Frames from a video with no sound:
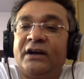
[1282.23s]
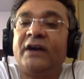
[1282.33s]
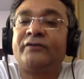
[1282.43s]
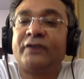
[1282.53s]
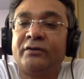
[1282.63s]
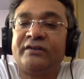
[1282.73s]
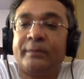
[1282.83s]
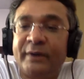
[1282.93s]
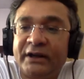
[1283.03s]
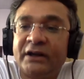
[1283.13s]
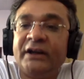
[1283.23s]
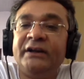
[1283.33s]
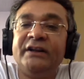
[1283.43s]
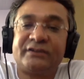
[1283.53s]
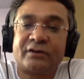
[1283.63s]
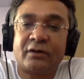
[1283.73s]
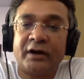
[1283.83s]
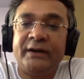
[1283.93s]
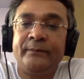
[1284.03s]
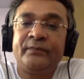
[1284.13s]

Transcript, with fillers: after it was repeatedly destroyed